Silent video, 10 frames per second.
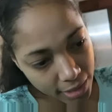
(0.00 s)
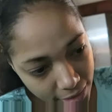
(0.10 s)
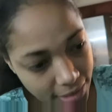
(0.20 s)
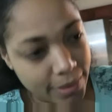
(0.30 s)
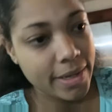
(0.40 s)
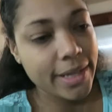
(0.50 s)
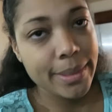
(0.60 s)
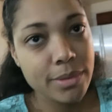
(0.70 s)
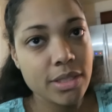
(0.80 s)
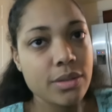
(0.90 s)
And now
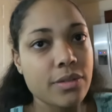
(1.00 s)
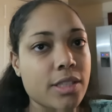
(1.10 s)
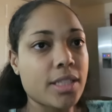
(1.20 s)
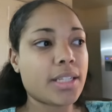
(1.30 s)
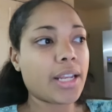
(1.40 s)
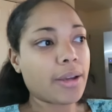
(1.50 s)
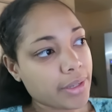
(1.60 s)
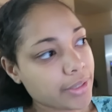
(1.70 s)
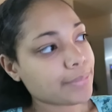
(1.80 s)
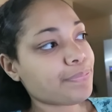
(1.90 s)
I'm just sort of sitting down
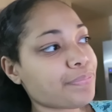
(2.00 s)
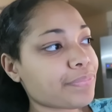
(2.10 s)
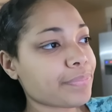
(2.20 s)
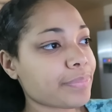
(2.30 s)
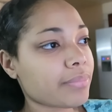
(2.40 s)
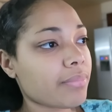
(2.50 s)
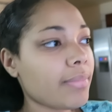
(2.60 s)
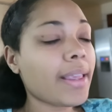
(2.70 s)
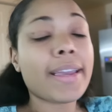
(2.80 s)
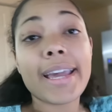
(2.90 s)
here
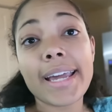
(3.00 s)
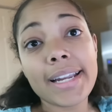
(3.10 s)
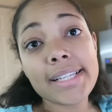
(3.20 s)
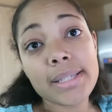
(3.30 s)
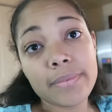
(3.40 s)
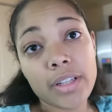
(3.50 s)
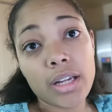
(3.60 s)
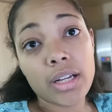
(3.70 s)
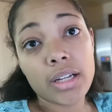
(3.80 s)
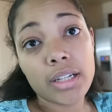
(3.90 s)
editing some
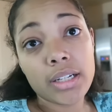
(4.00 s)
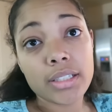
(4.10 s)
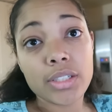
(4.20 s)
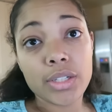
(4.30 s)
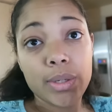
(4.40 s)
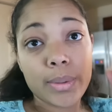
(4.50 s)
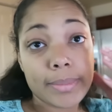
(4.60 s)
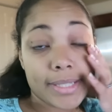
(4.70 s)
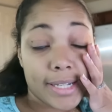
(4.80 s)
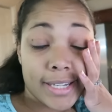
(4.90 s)
vlogs, you know what
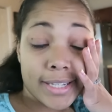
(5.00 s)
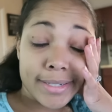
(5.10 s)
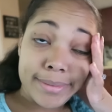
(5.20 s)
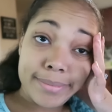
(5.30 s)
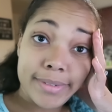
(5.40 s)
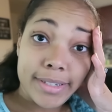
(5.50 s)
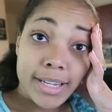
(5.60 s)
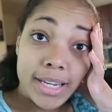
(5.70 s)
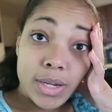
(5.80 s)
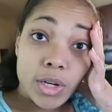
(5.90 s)
I'm saying?
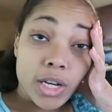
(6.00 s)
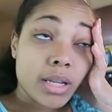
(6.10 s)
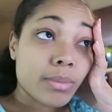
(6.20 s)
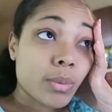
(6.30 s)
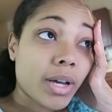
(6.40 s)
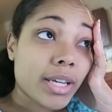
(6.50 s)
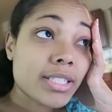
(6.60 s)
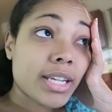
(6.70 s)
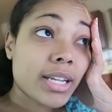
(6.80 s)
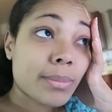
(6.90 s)
The
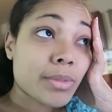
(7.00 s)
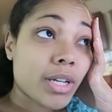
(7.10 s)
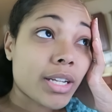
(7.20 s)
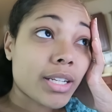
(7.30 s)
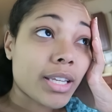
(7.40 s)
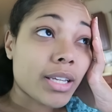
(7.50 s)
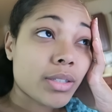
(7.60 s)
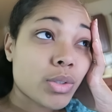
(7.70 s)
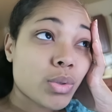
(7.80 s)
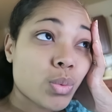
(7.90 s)
Walking Dead comes on in like
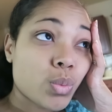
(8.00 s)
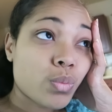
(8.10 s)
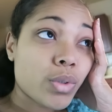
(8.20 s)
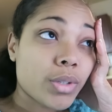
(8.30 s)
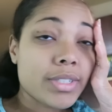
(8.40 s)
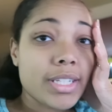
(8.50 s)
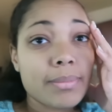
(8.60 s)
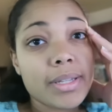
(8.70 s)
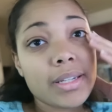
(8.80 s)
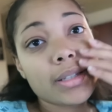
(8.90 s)

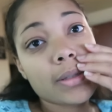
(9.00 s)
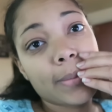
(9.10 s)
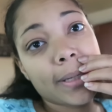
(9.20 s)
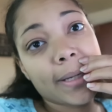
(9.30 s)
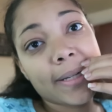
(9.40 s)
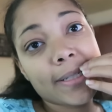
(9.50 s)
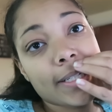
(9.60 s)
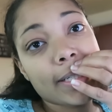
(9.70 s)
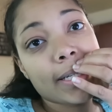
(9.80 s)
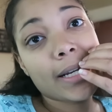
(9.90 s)
15 minutes, but
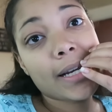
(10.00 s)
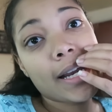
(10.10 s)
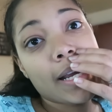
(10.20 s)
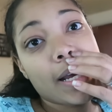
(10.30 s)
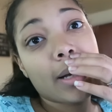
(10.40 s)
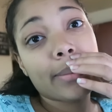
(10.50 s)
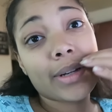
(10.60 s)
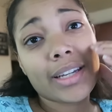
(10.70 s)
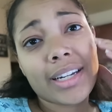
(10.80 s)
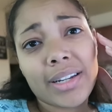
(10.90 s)
probably